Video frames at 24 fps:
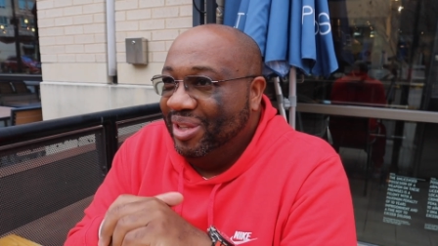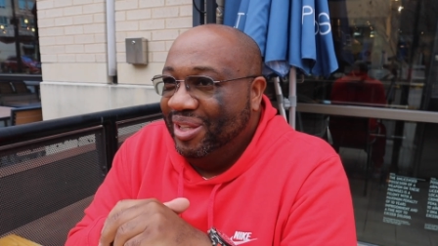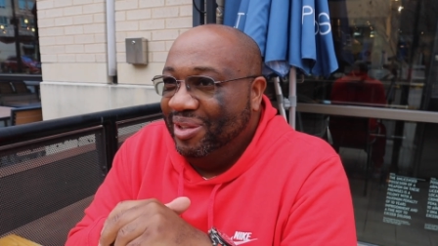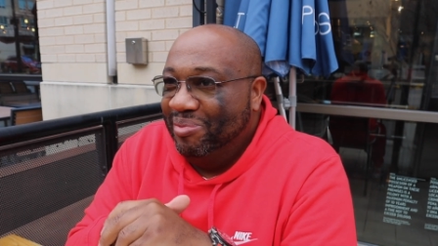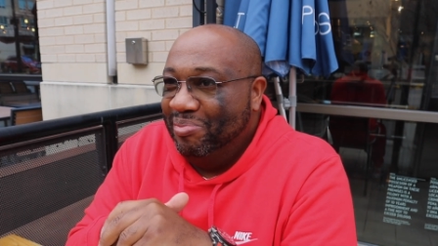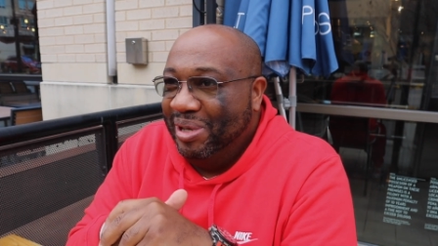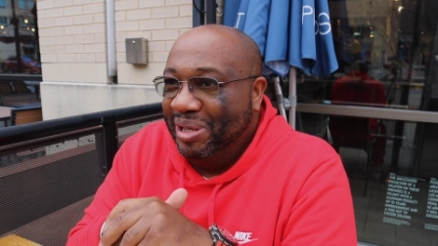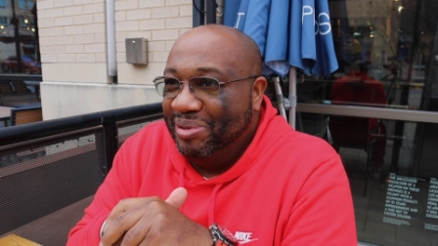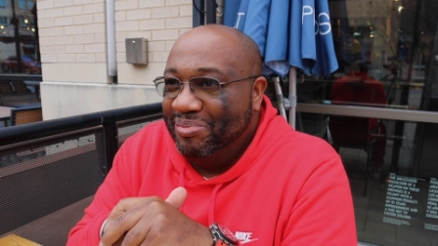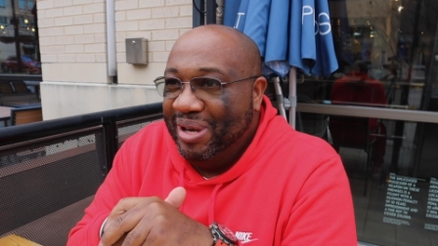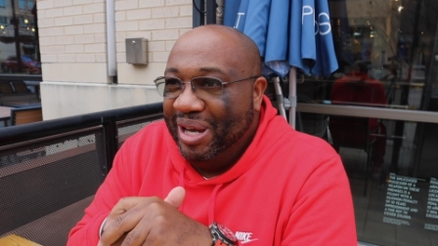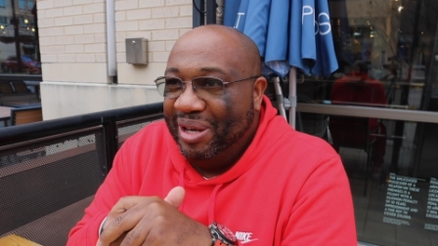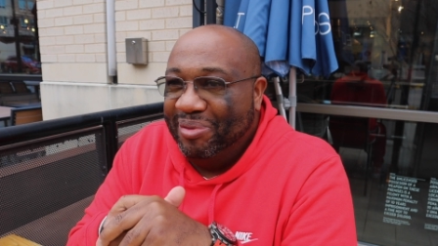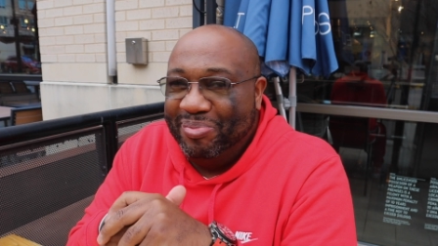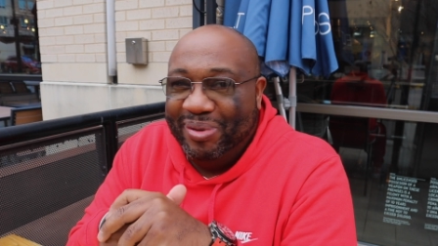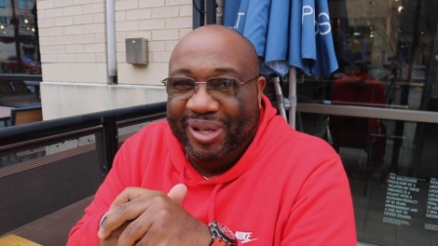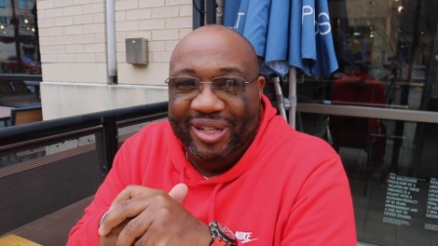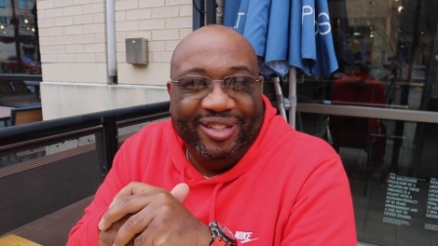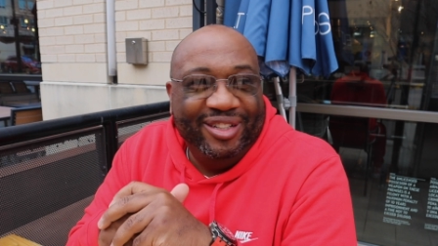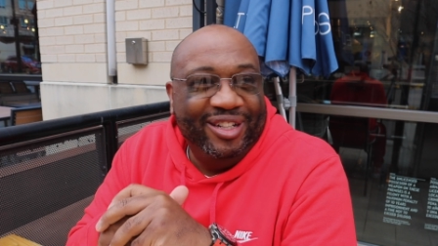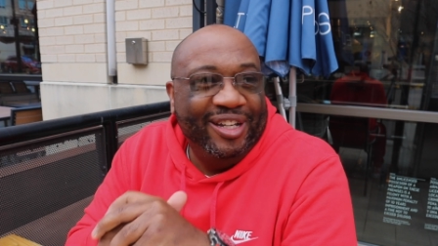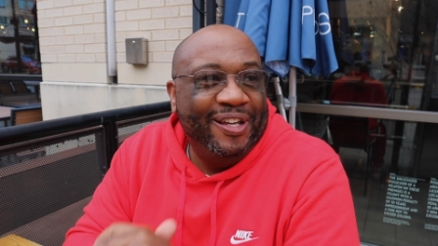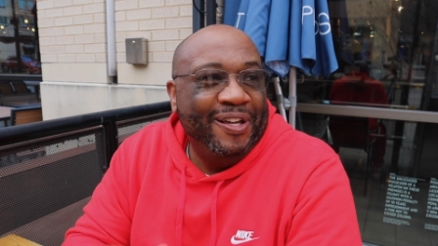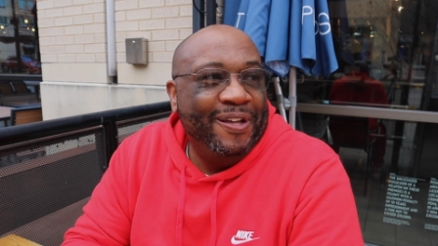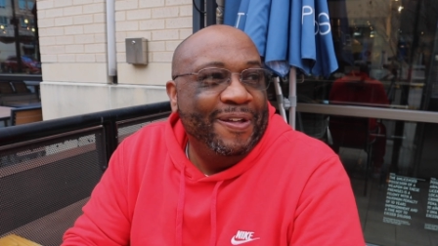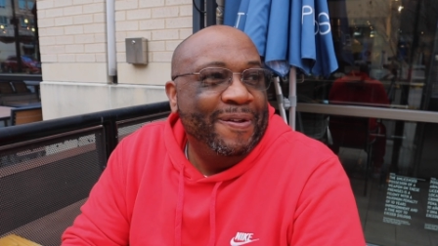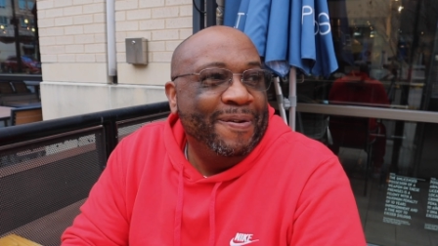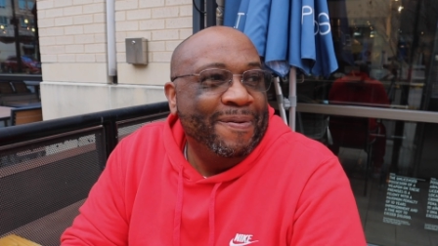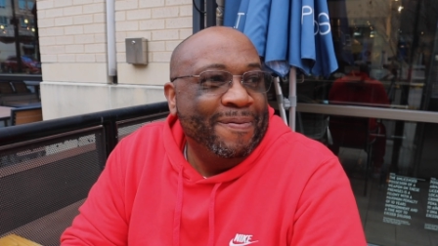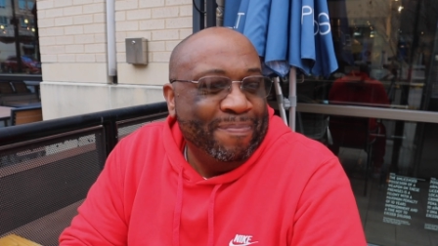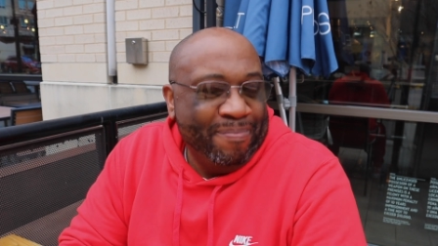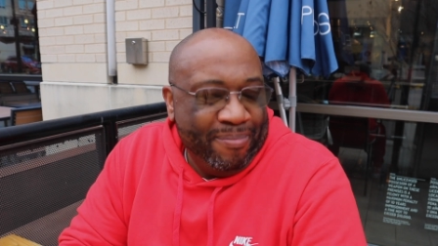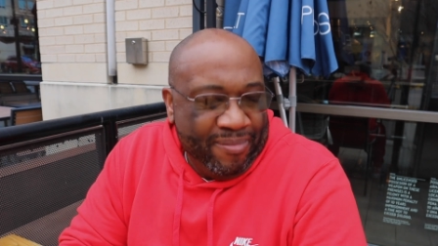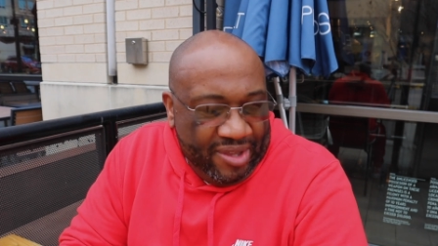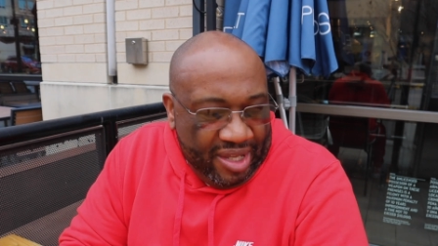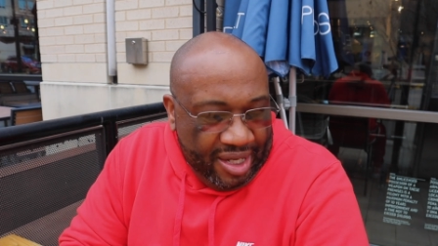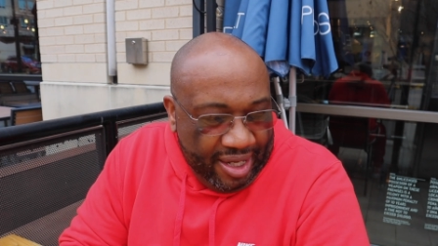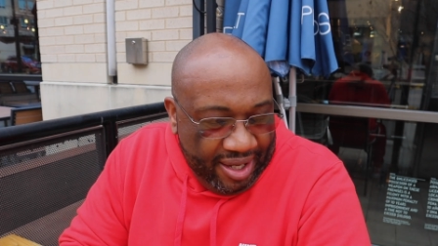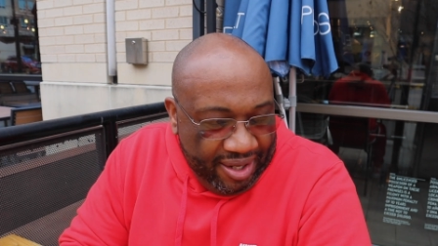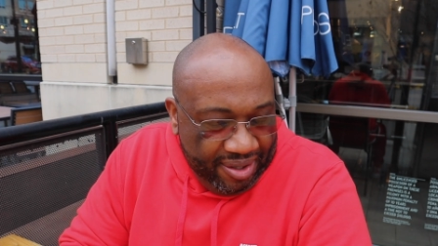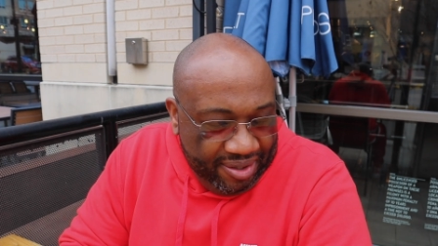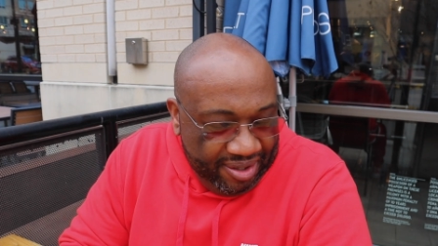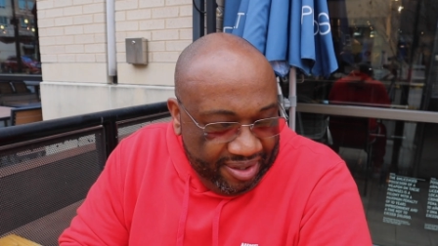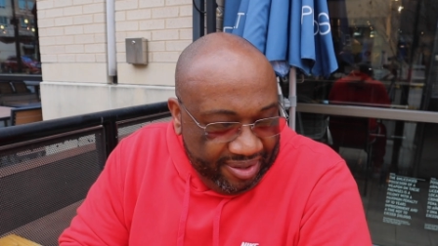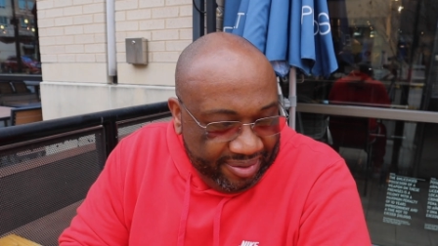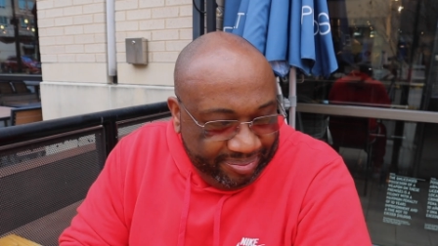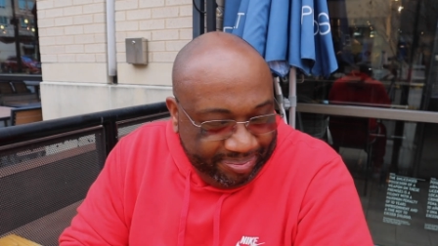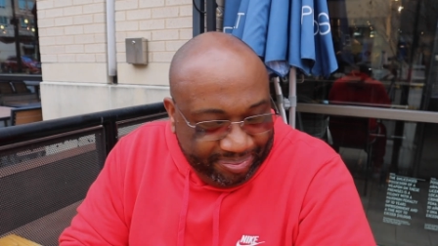the Big Mac, but I
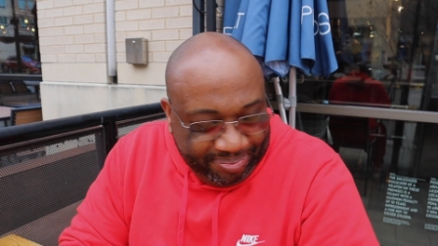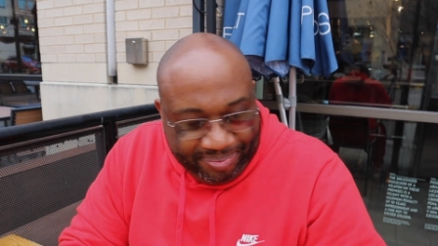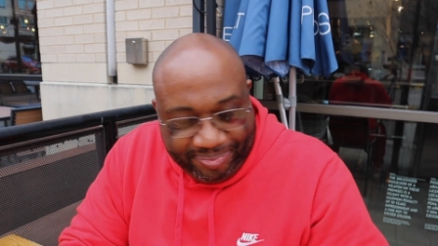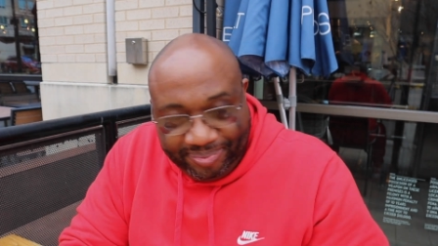don't know